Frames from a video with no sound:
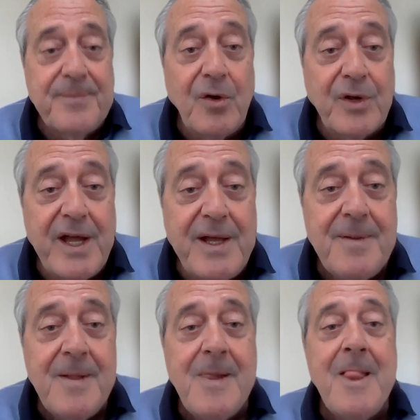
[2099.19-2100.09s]
Okay.
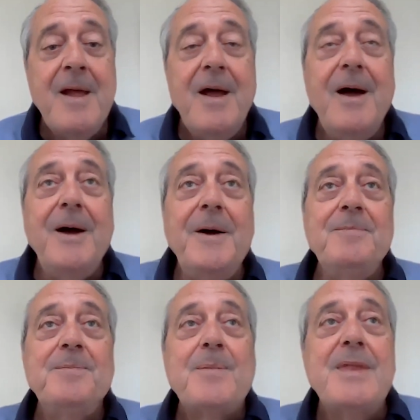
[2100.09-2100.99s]

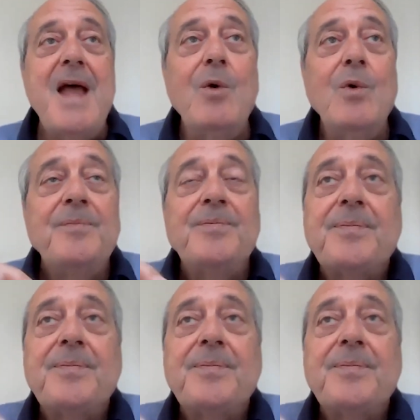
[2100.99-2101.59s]
Now,